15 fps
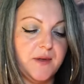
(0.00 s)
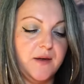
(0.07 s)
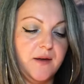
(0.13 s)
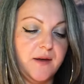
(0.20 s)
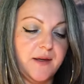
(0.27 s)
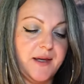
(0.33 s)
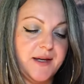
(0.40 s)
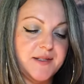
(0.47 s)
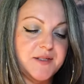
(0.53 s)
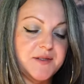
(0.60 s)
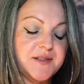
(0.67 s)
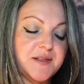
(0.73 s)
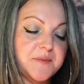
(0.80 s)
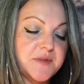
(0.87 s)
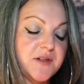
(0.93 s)
Okay, so it
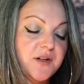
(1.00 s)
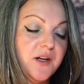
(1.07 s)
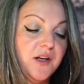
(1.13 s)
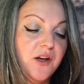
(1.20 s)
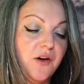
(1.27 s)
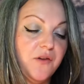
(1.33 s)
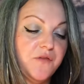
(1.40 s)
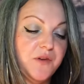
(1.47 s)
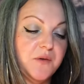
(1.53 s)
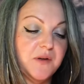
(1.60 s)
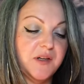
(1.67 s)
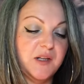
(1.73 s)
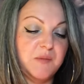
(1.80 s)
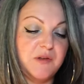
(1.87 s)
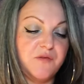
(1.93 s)
seems like a lot of you are
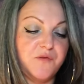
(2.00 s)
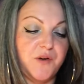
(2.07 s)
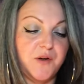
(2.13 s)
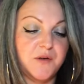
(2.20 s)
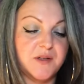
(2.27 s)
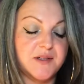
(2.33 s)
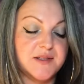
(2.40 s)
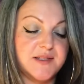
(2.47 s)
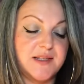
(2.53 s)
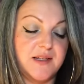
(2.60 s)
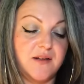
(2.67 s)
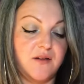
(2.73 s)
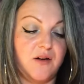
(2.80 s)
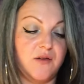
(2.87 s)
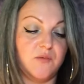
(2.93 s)
going to be focusing
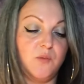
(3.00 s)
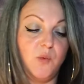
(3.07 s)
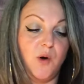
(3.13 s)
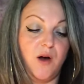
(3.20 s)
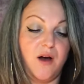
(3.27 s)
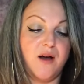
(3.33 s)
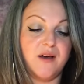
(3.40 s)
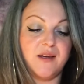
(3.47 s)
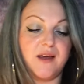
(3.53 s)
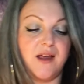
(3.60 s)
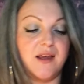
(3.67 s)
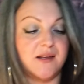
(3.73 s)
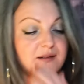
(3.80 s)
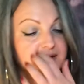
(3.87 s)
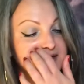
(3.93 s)
on work,
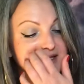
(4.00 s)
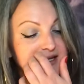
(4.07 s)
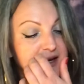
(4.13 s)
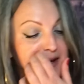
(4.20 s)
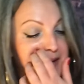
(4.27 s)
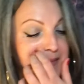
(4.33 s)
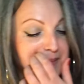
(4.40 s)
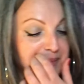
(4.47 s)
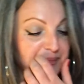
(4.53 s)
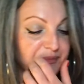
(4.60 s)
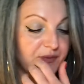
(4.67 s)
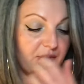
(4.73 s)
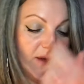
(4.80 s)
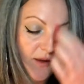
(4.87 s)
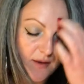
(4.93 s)
and
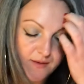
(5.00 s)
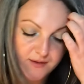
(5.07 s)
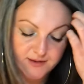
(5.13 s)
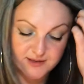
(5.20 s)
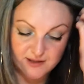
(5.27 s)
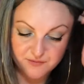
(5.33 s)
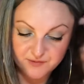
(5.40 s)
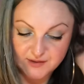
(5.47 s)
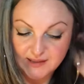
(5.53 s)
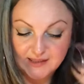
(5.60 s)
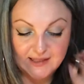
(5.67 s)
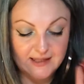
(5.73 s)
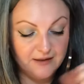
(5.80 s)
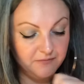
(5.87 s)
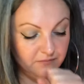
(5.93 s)
there's
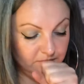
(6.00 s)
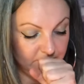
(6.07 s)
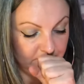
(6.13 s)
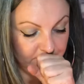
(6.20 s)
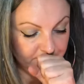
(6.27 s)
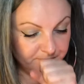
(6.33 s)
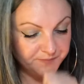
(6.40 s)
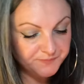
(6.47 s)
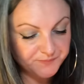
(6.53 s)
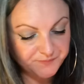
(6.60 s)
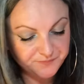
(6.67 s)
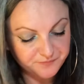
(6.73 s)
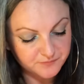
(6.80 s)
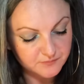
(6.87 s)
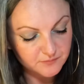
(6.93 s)
definitely
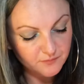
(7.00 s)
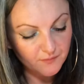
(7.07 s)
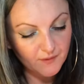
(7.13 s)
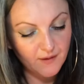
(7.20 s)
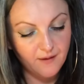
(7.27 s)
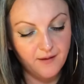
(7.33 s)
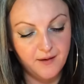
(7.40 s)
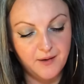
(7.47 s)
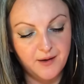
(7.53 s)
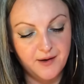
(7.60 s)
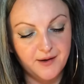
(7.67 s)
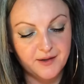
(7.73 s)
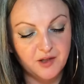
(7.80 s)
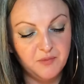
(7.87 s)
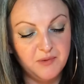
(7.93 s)

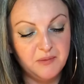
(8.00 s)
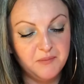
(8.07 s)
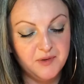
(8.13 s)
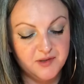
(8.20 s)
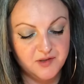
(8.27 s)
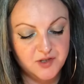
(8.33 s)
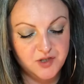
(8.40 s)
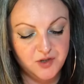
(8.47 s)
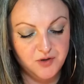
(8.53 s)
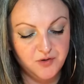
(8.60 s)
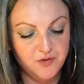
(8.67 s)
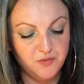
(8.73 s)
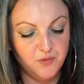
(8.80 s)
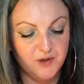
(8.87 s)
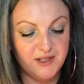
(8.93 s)
a commitment
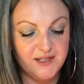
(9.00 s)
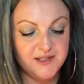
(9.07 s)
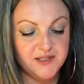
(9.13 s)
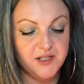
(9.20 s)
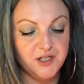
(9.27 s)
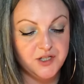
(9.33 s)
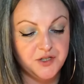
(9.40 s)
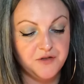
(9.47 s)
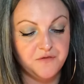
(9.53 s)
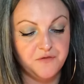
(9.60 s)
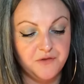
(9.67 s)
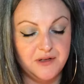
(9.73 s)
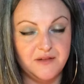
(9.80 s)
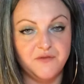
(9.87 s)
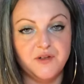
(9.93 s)
to what it is that you do for
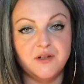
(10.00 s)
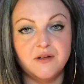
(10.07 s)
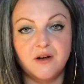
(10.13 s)
a living.